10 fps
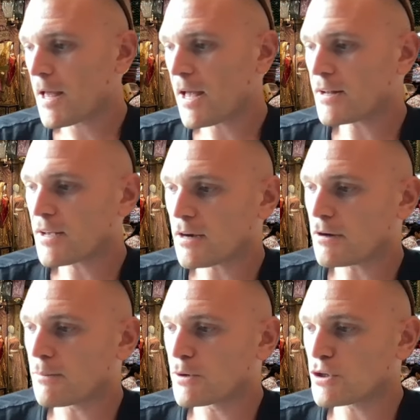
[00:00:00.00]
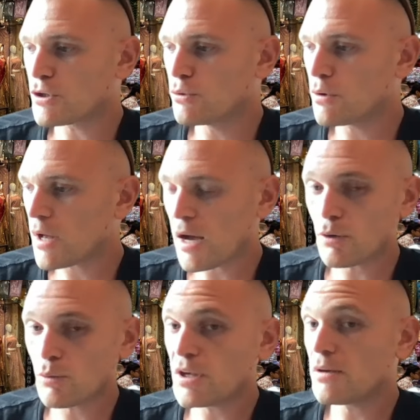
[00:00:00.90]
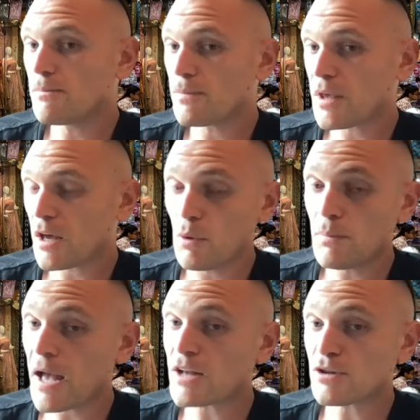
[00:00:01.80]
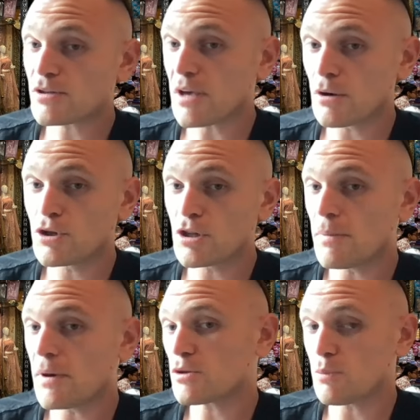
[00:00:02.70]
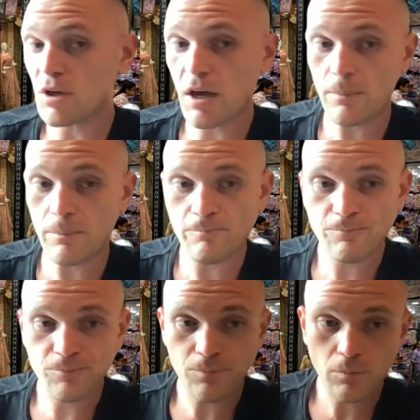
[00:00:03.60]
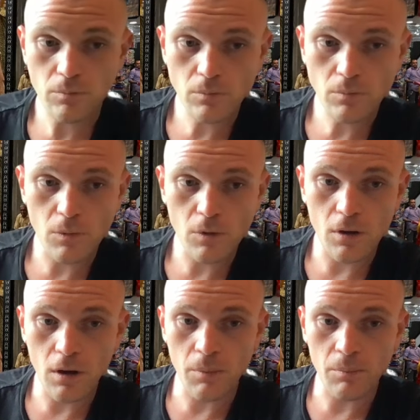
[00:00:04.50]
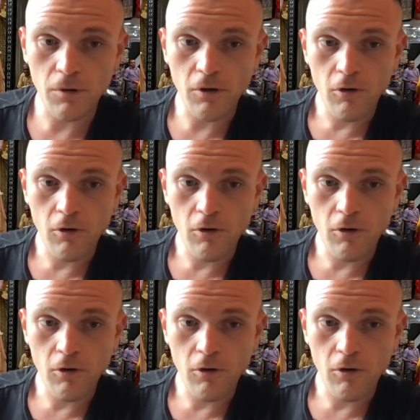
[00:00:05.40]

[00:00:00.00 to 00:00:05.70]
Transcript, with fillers: and kind of number two how do we how do we match this energy the best that we can um